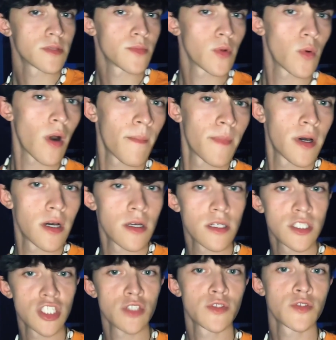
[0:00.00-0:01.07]
whopper because it
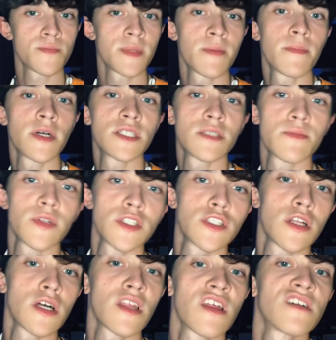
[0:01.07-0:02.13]
should be impossible to look
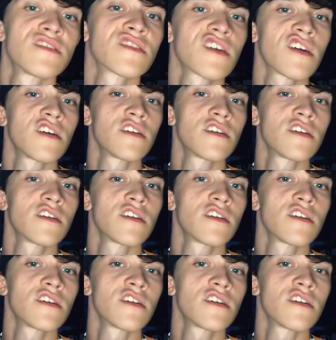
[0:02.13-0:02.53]
this good.